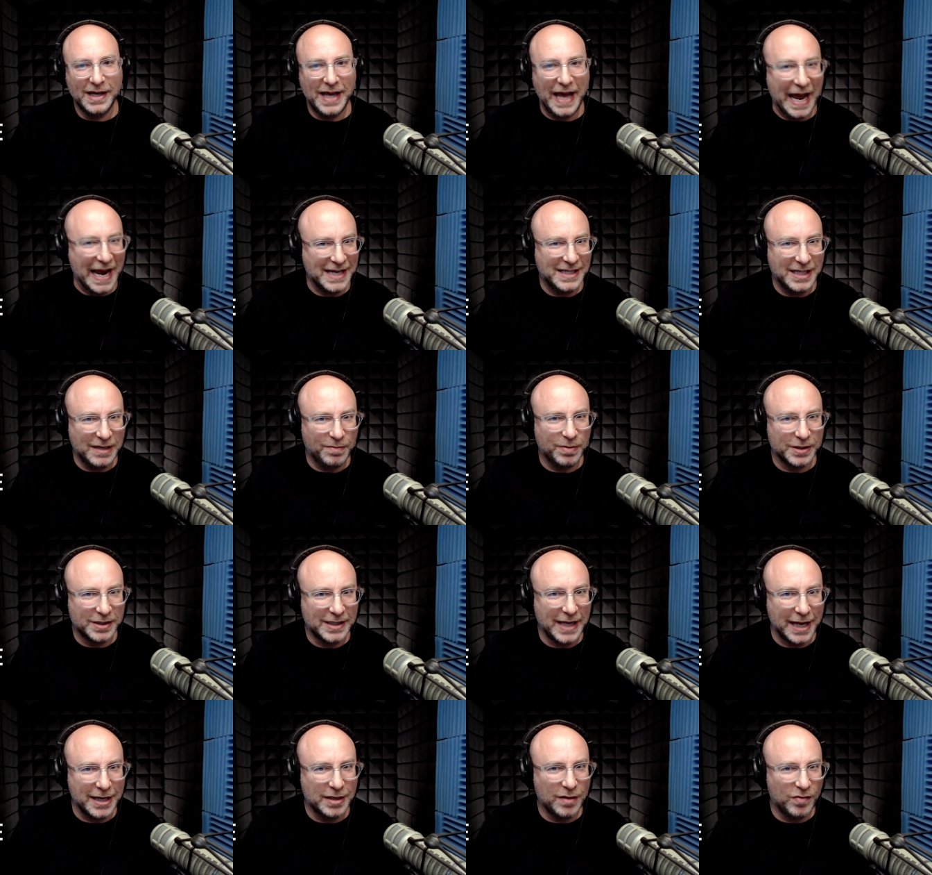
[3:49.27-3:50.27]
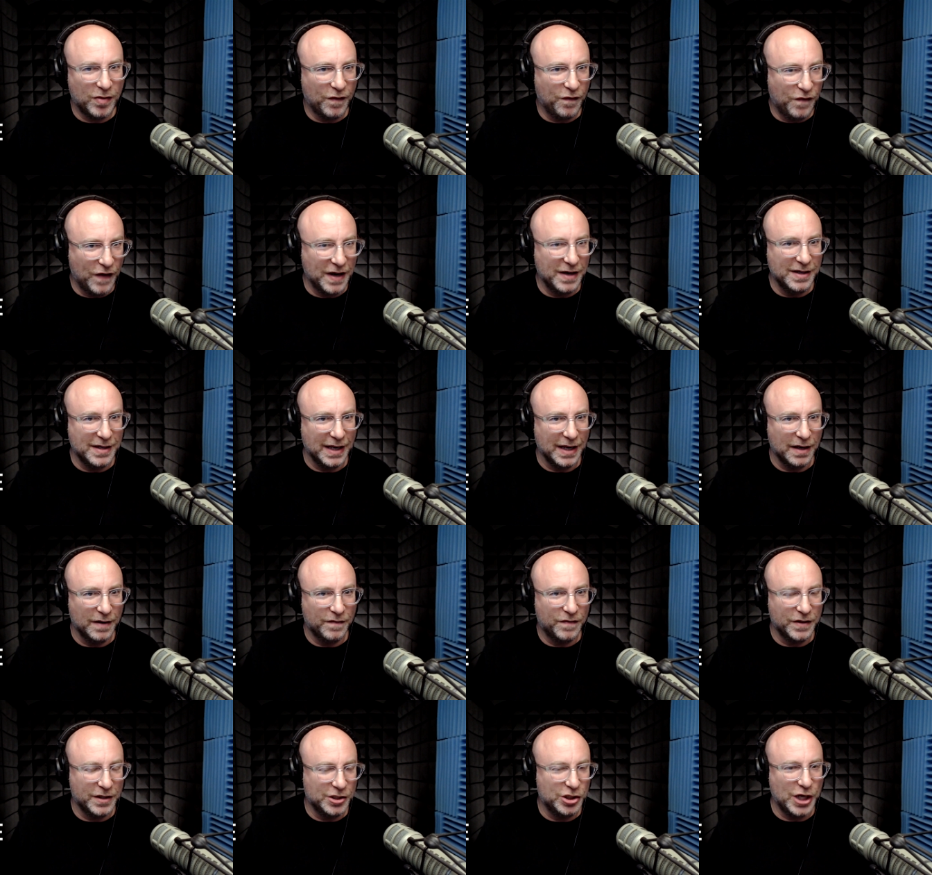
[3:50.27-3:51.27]
80% of the funding
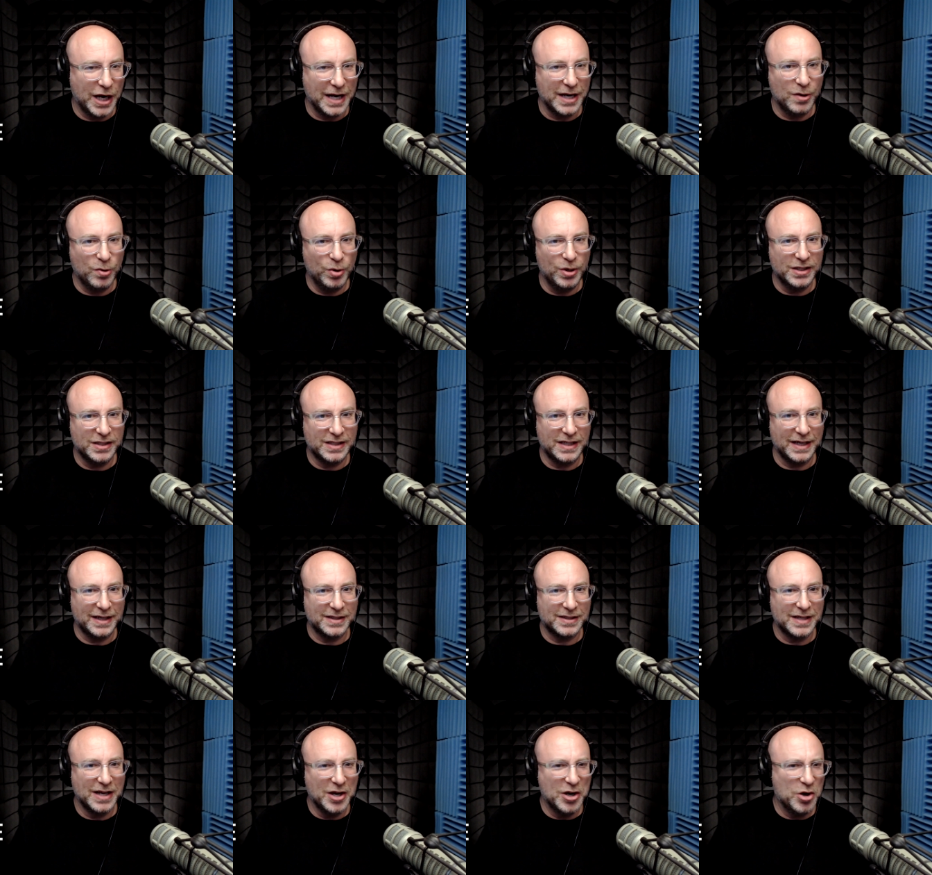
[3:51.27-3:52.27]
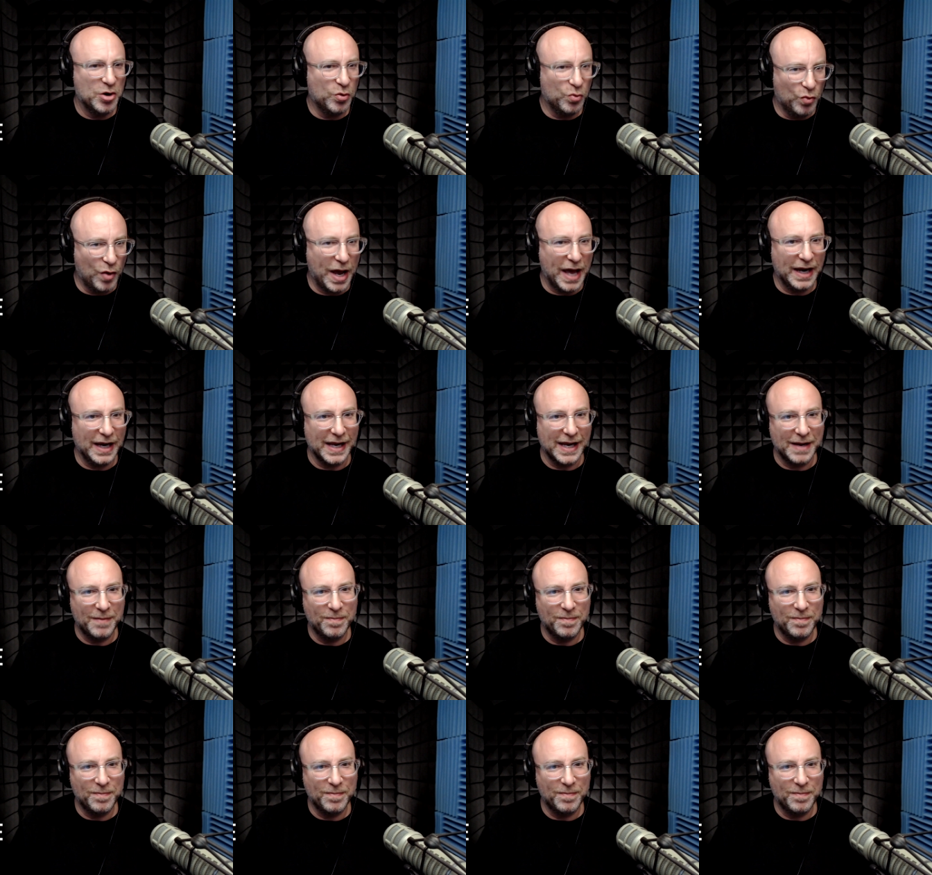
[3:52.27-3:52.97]
for the January 6 rally.